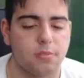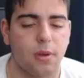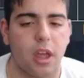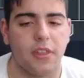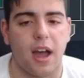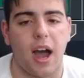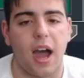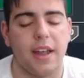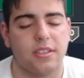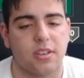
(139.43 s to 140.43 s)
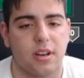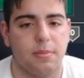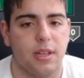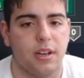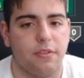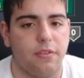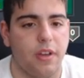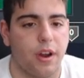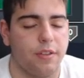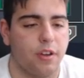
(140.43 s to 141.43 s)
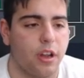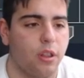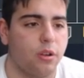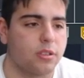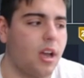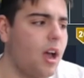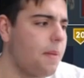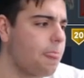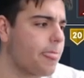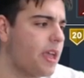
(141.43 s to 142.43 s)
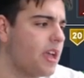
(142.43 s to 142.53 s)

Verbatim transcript: probably the highest it's going to be in a very, very long time.